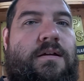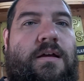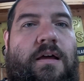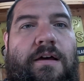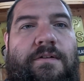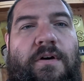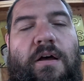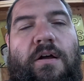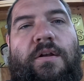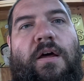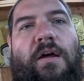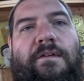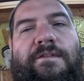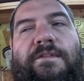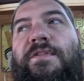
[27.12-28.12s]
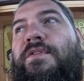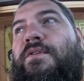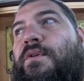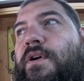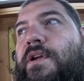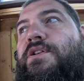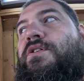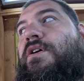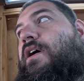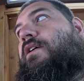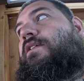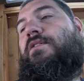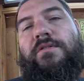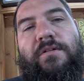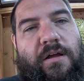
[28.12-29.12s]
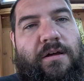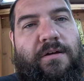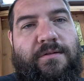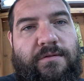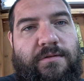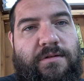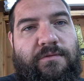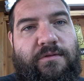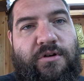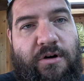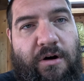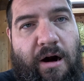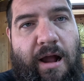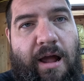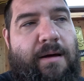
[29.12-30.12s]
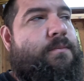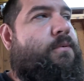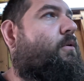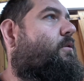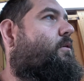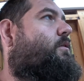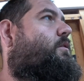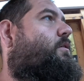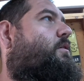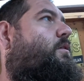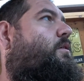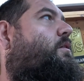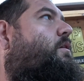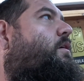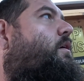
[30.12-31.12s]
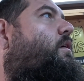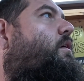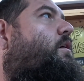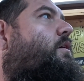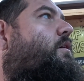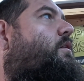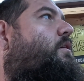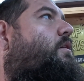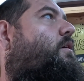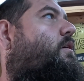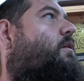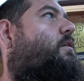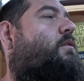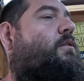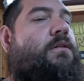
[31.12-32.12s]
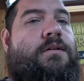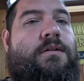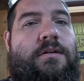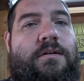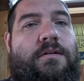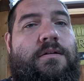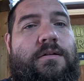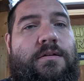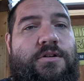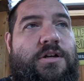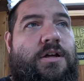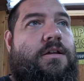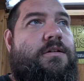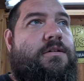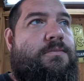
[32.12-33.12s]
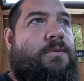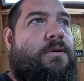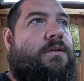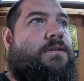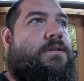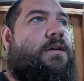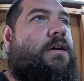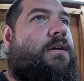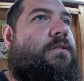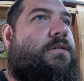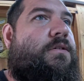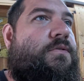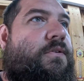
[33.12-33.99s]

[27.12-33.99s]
I've hauled off 3 trailer loads of crap and check this place out so